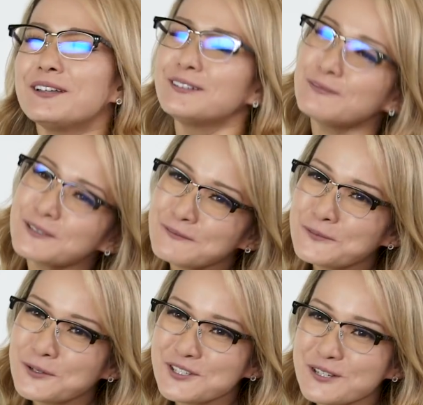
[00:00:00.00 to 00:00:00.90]
a little bit
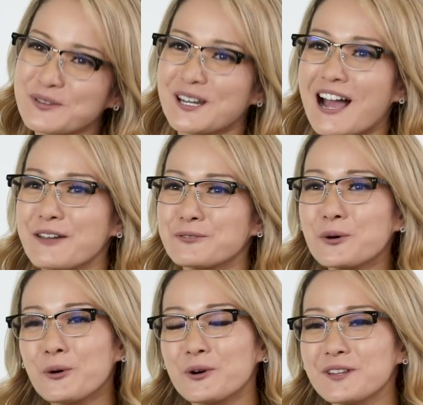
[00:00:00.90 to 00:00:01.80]
unfortunate, but I
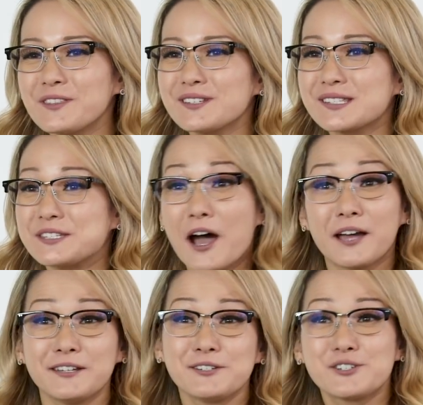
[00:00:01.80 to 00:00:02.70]
recorded this
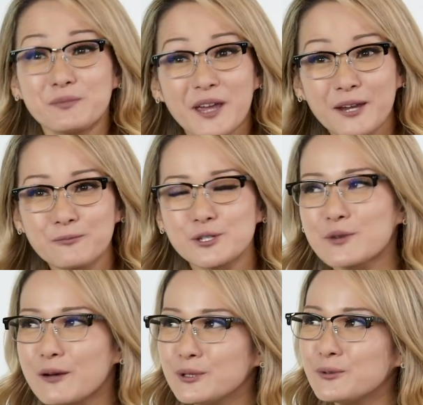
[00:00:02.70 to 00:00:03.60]
not in Japan, which
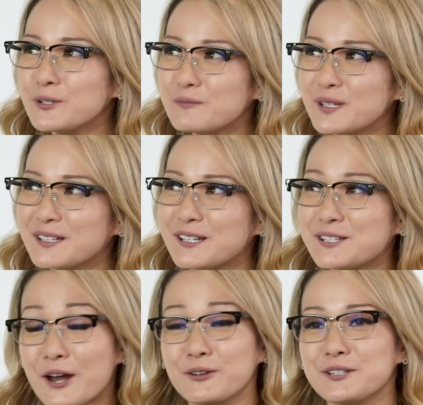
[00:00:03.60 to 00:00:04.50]
probably would have been an
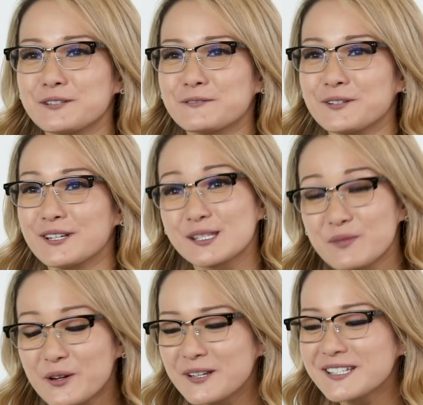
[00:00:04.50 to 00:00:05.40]
entirely different
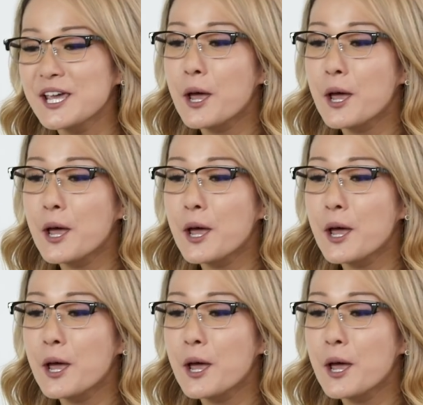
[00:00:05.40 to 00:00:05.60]
experience.